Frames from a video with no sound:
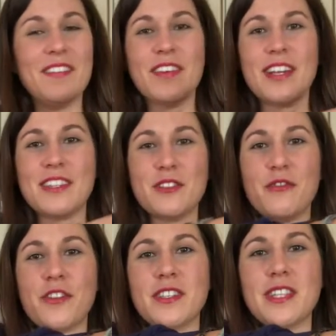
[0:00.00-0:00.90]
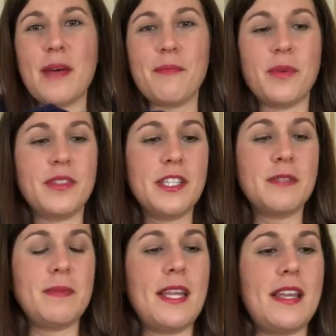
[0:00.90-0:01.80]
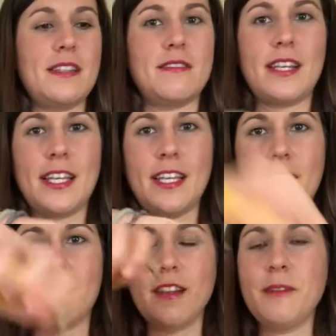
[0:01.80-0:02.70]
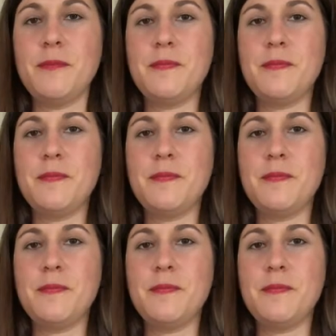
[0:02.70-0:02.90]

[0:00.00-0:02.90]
Okay, so for example, these bananas right here,